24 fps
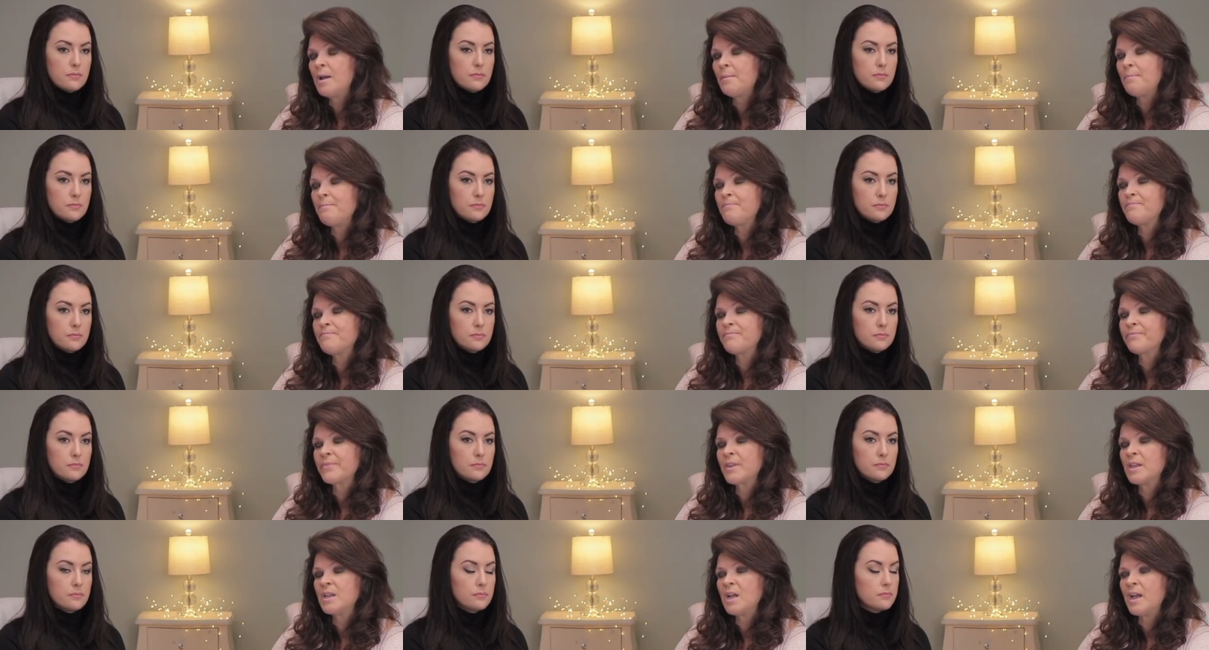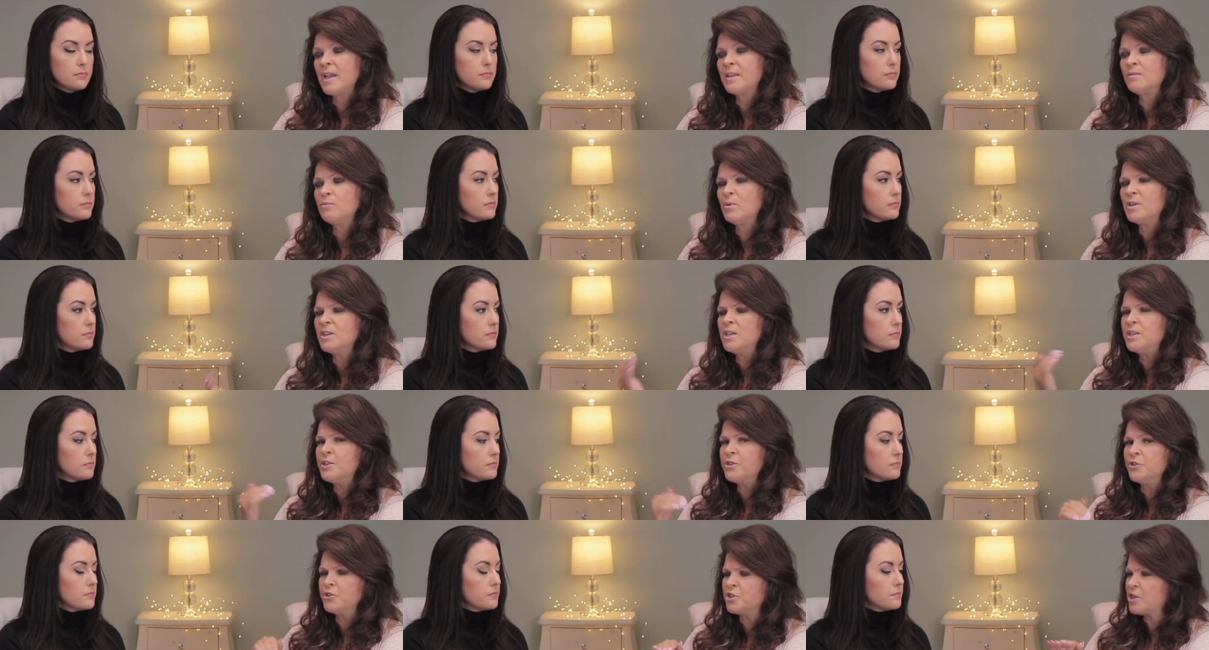Speaker 1: Um, I
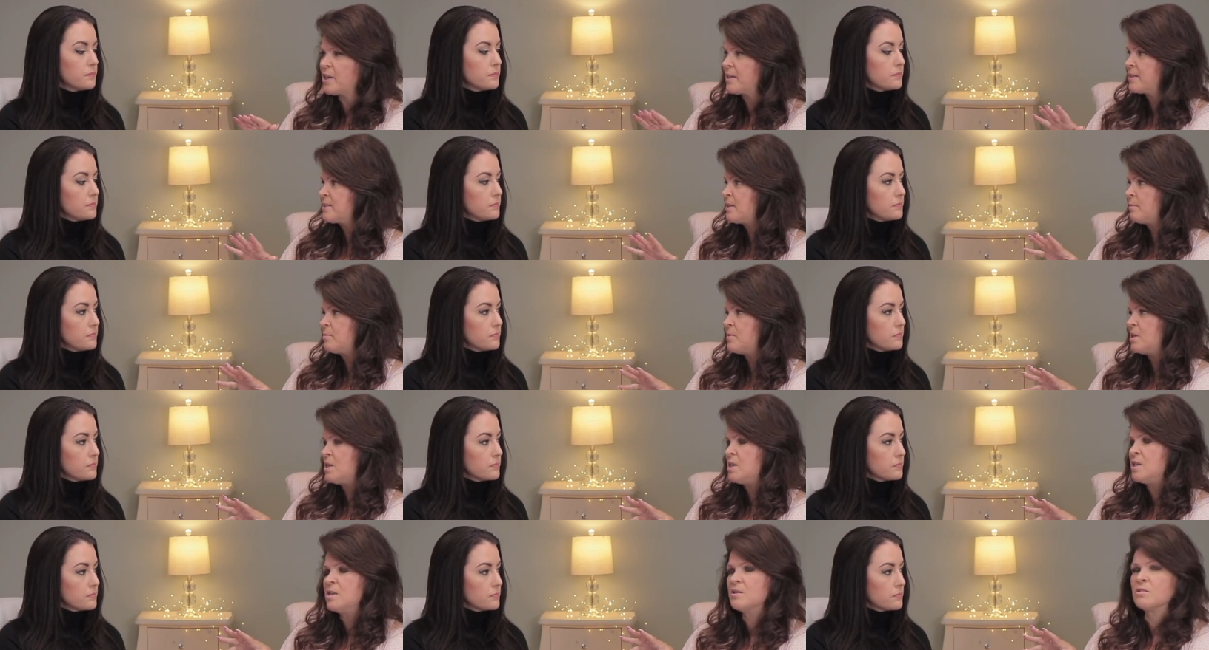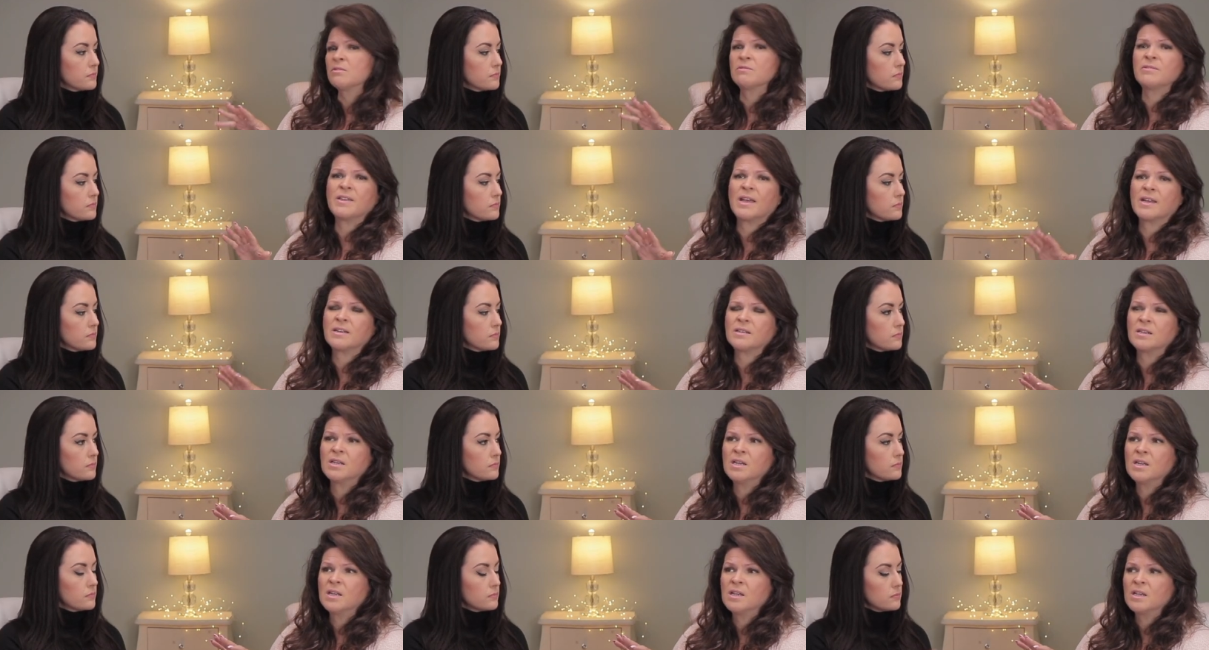want to interject something here
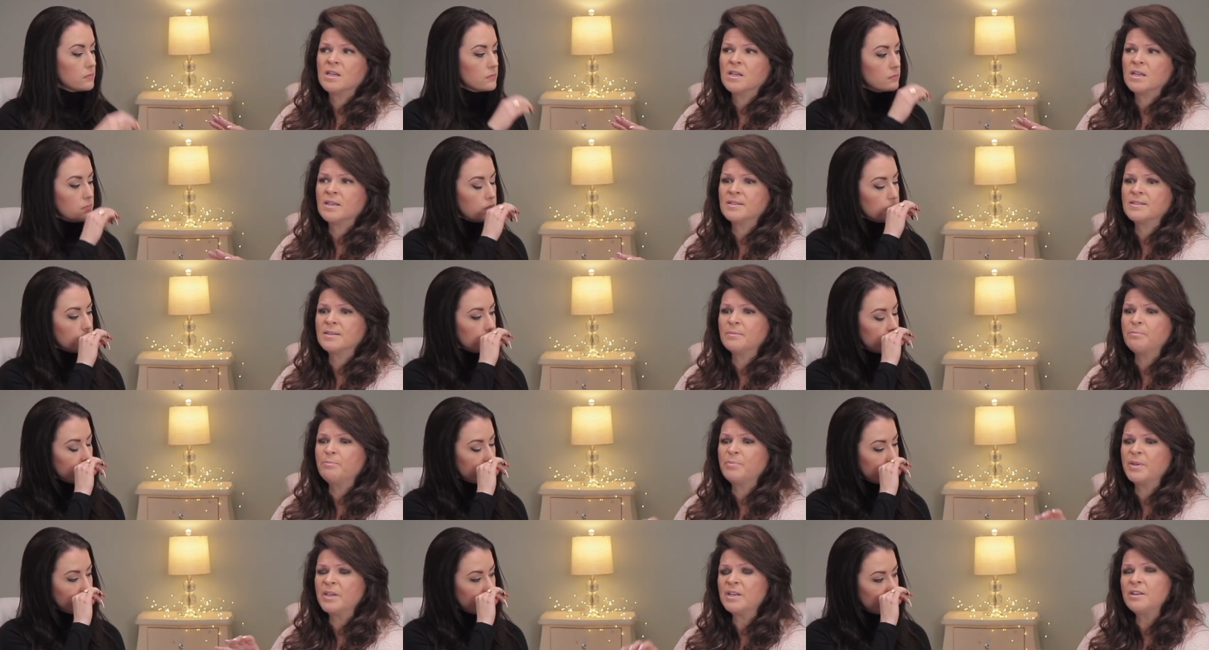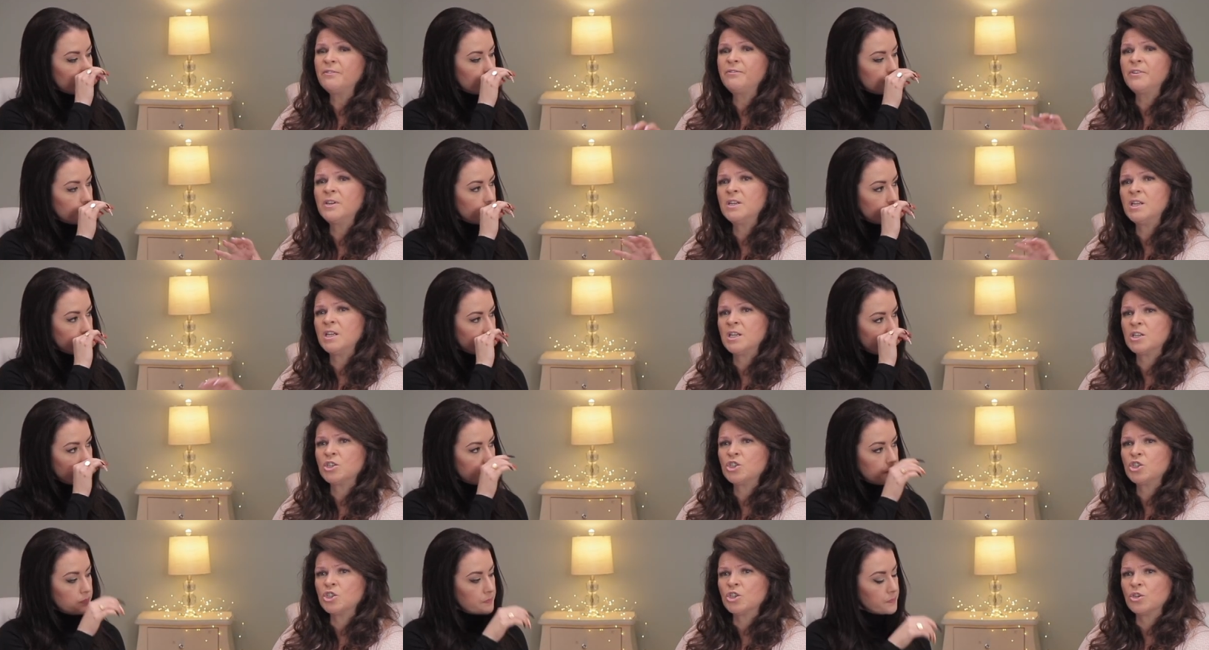that is a bit of an
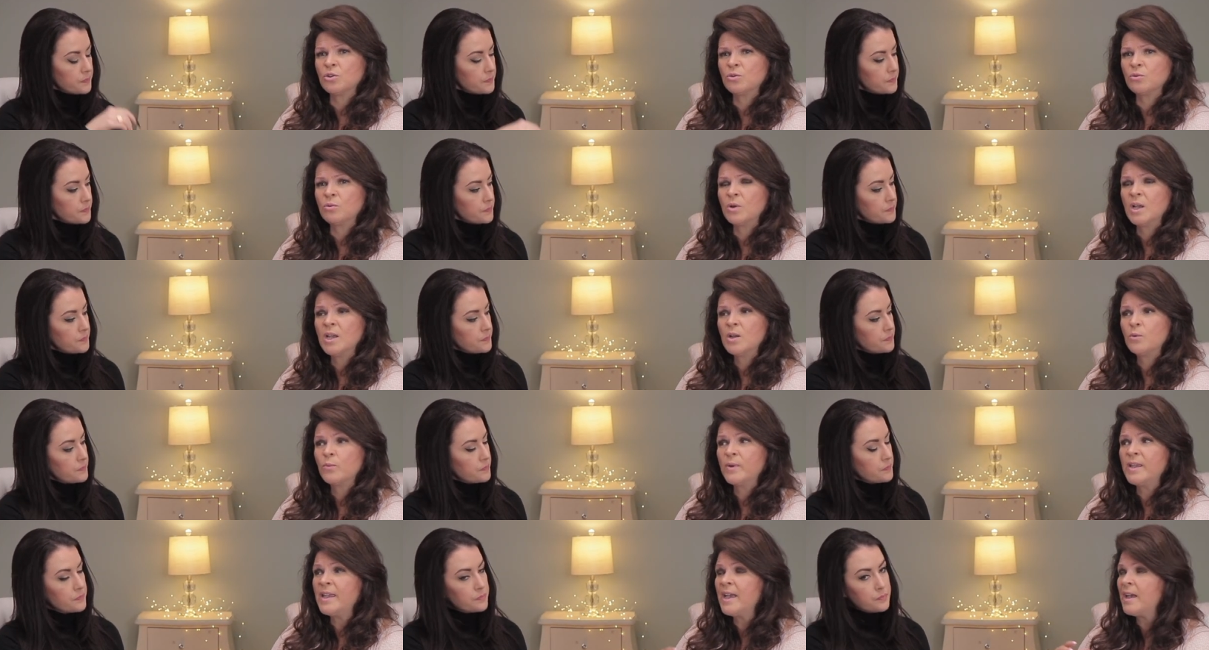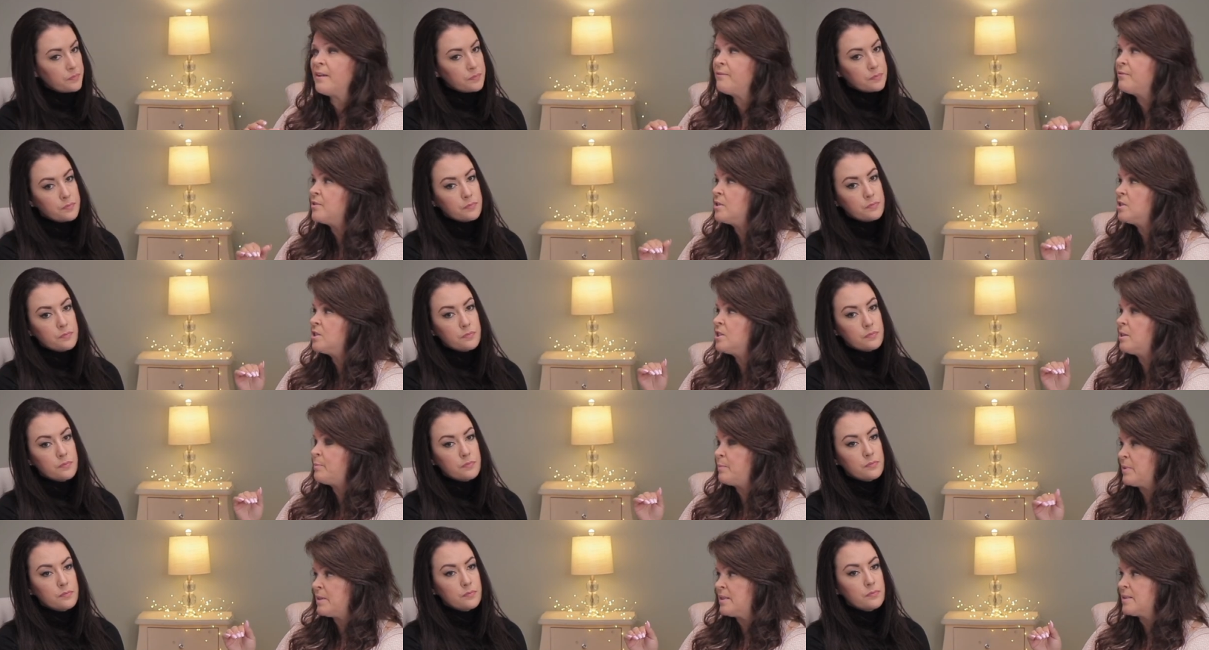issue. We have the
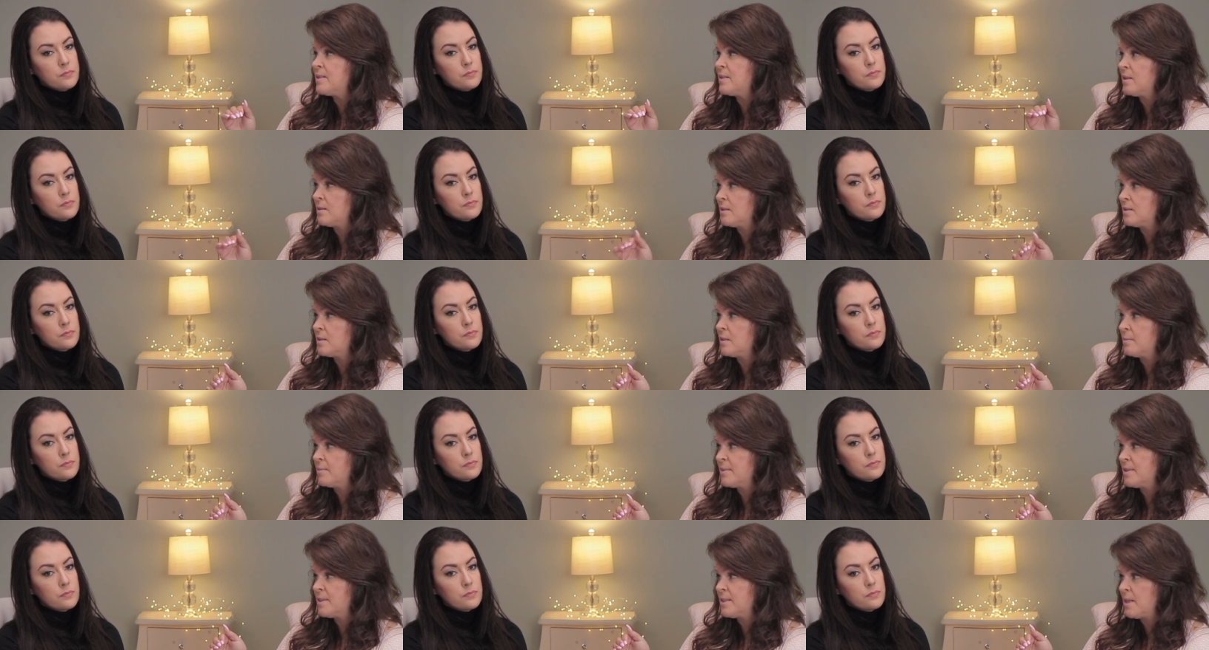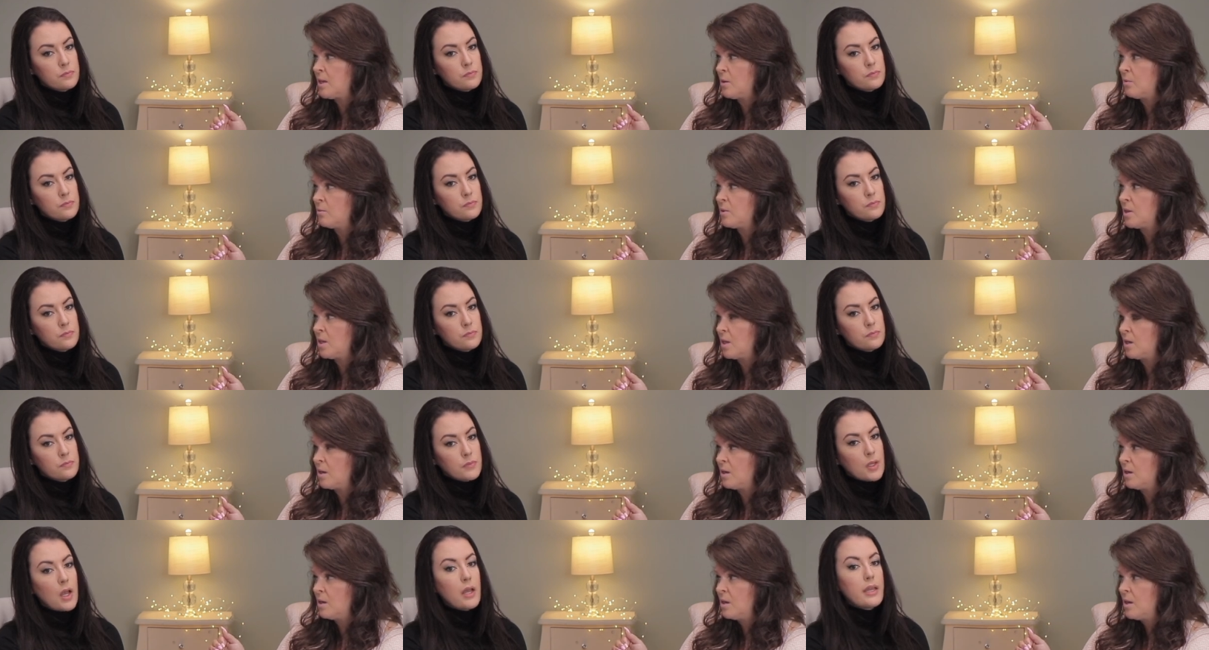dipping systems out
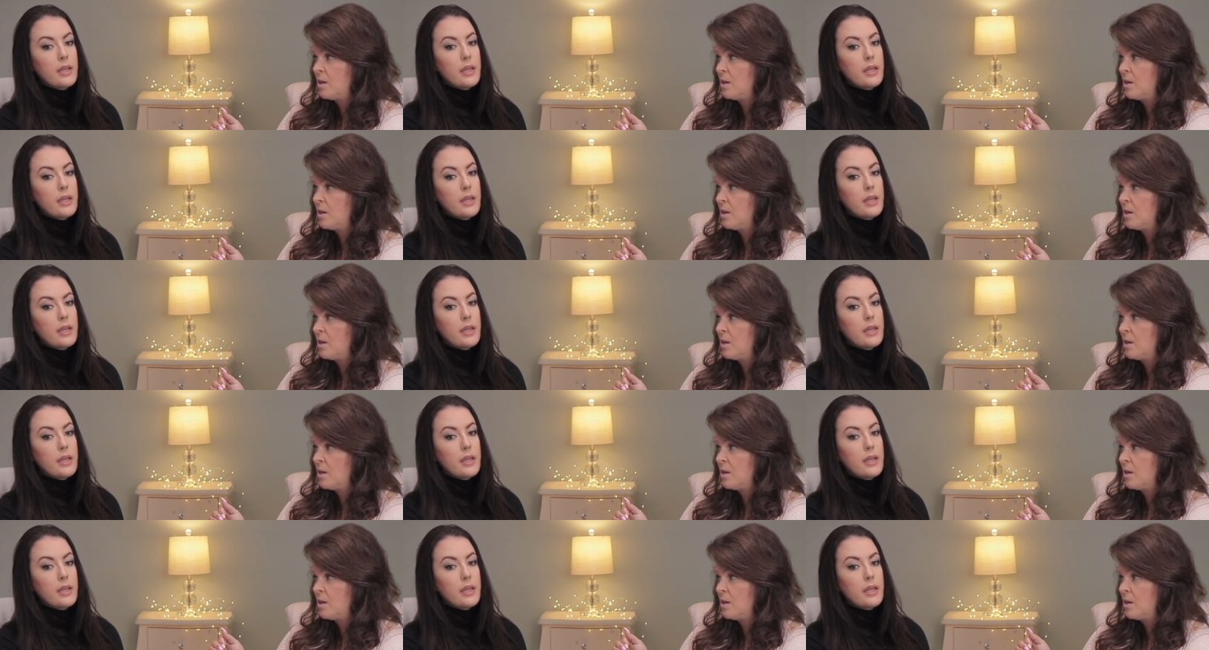there.